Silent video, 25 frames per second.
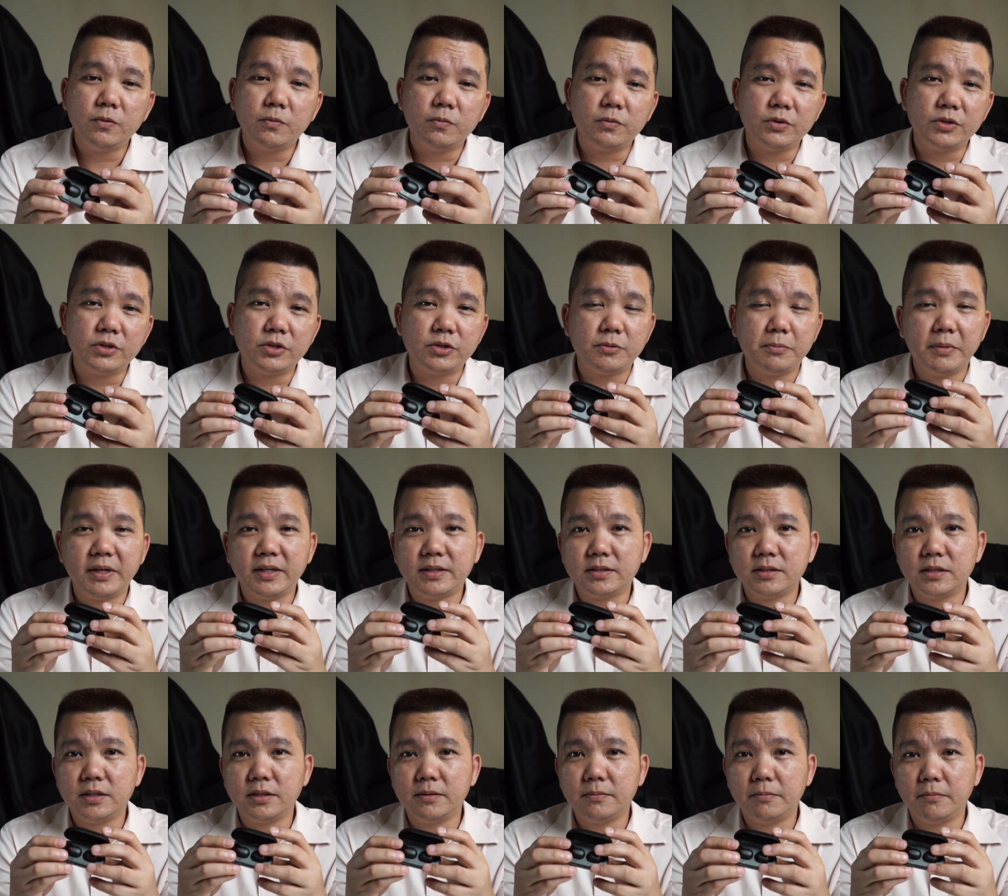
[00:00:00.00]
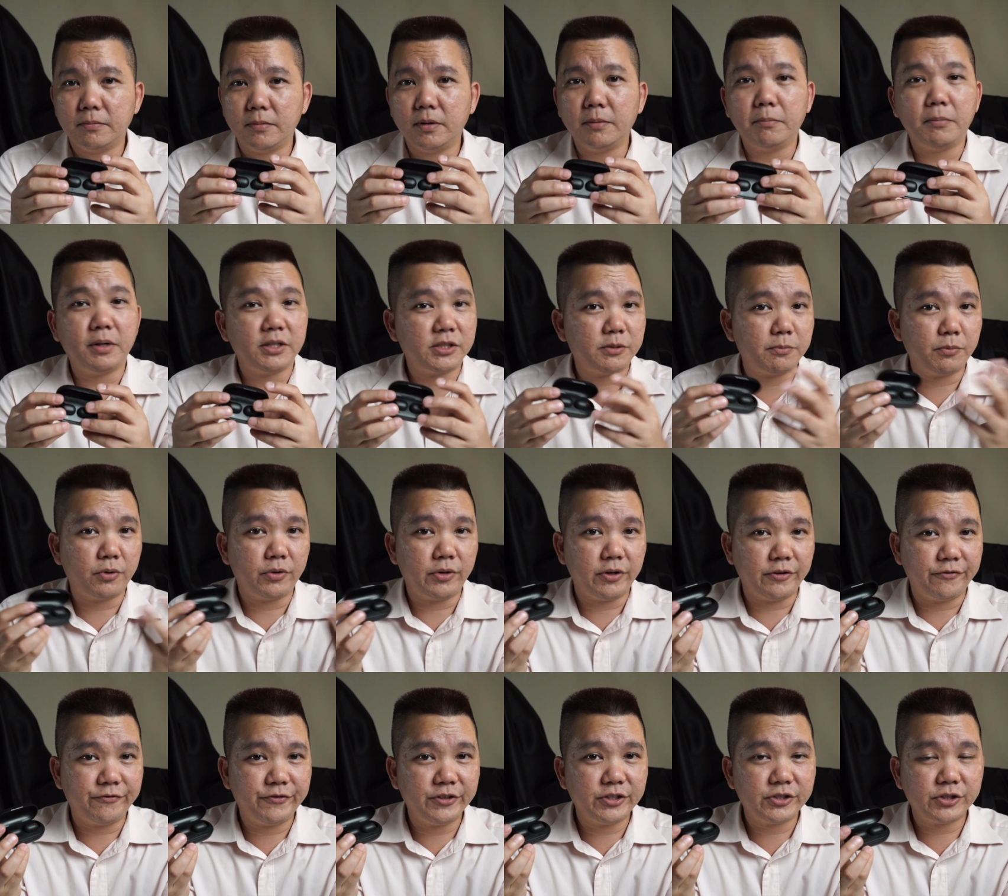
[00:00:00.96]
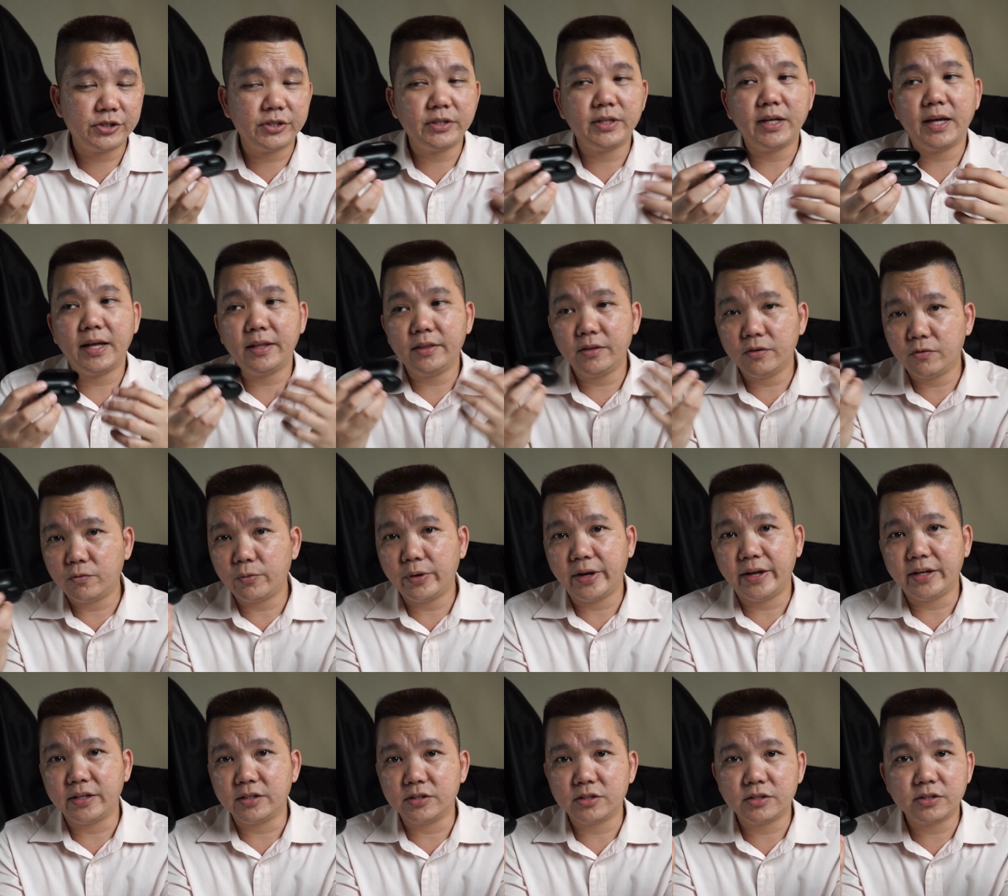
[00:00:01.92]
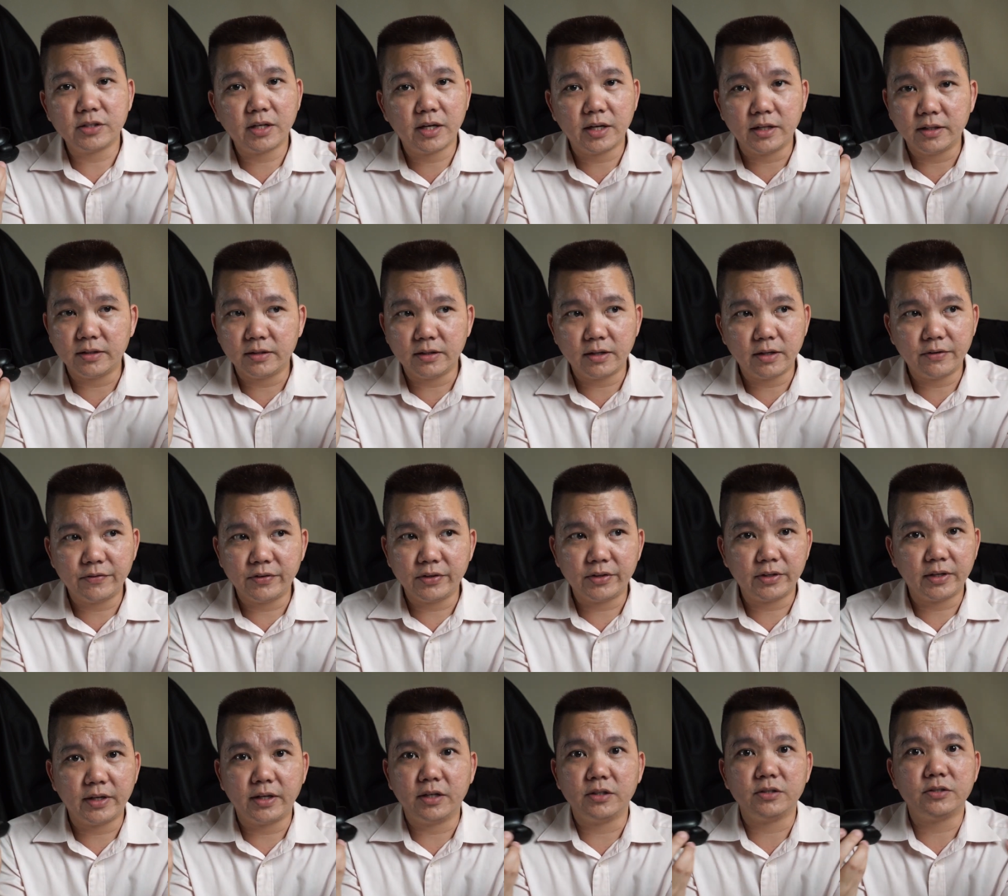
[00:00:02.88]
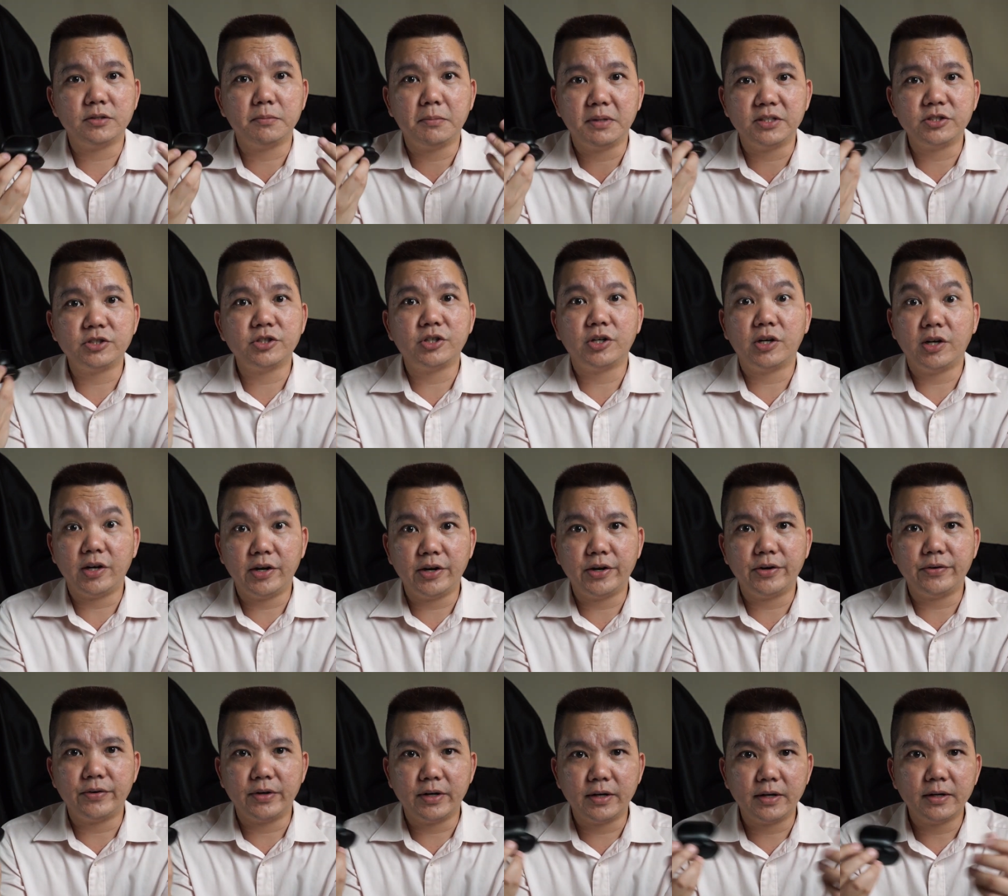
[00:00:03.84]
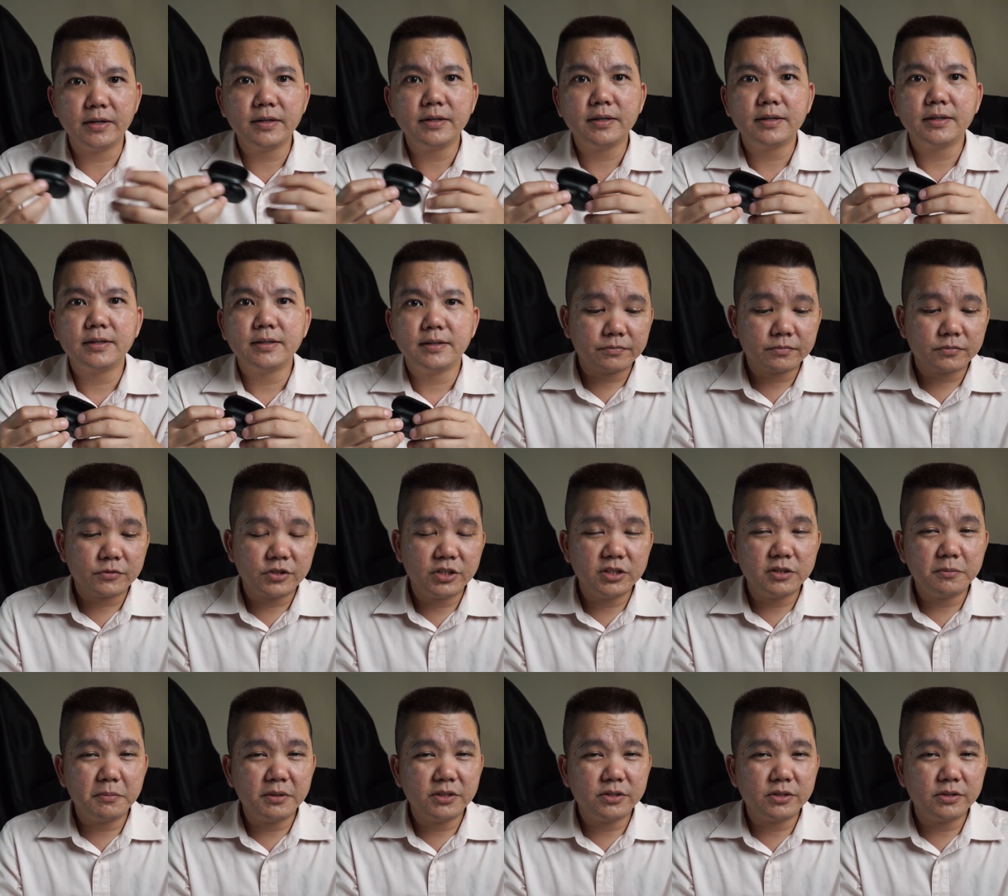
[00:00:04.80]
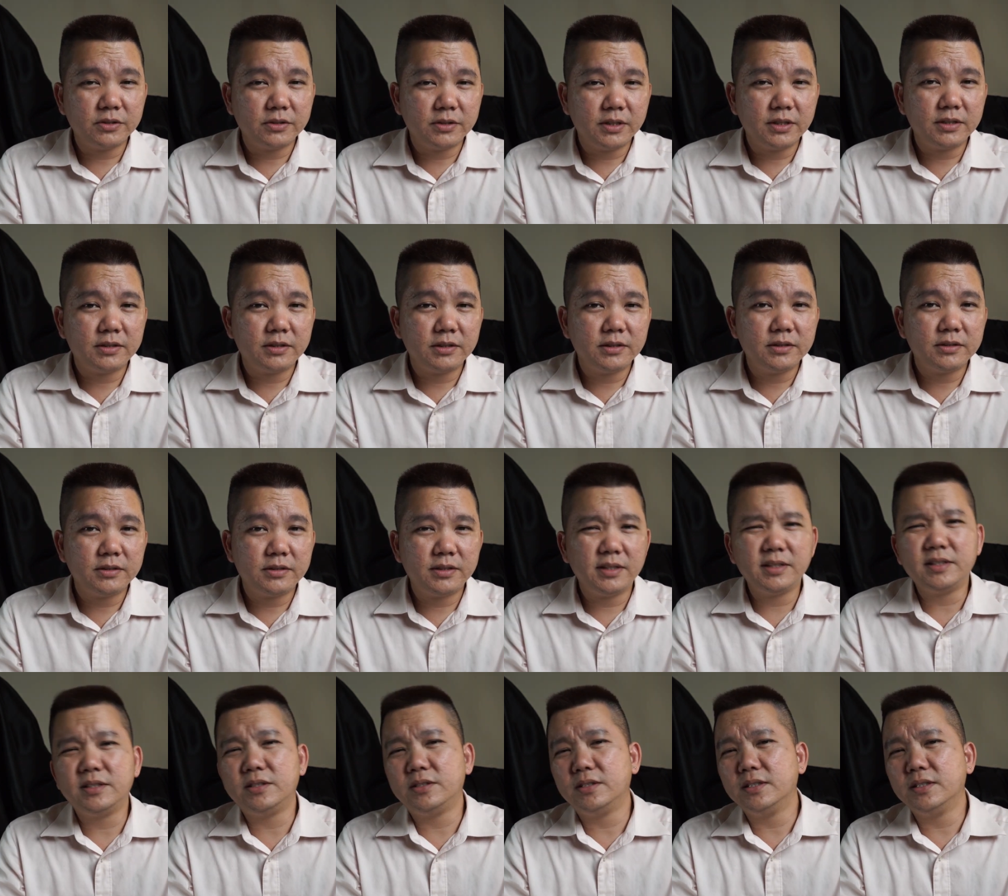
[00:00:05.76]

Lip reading: which makes it much more efficient, and the range and everything else much clearer. Transmission distance, it